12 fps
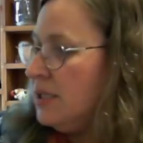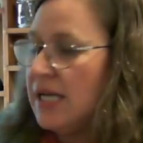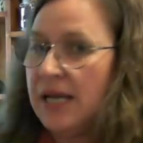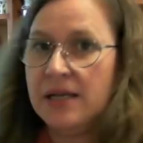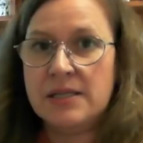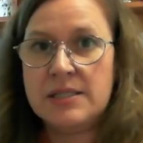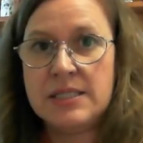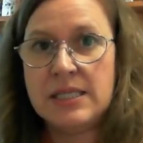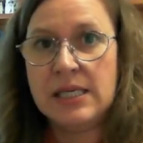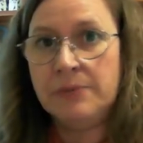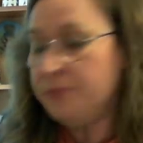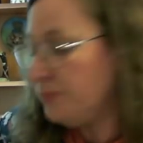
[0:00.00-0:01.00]

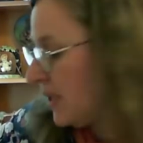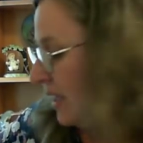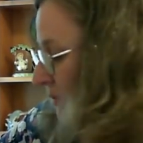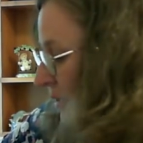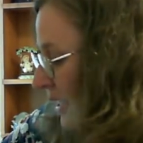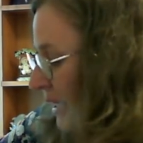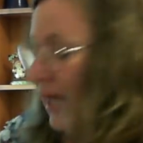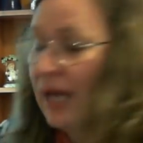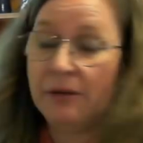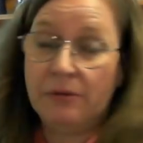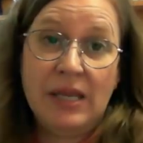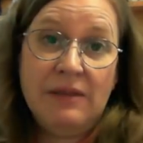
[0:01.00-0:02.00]
tendency. I really
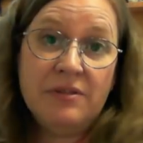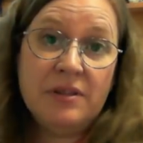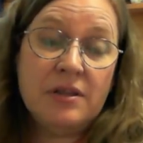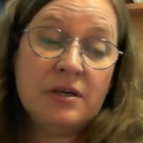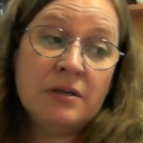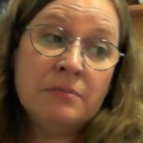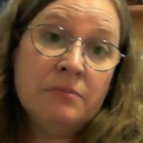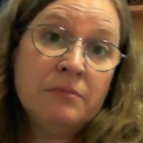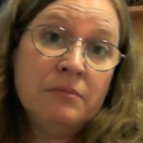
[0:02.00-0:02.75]
love even the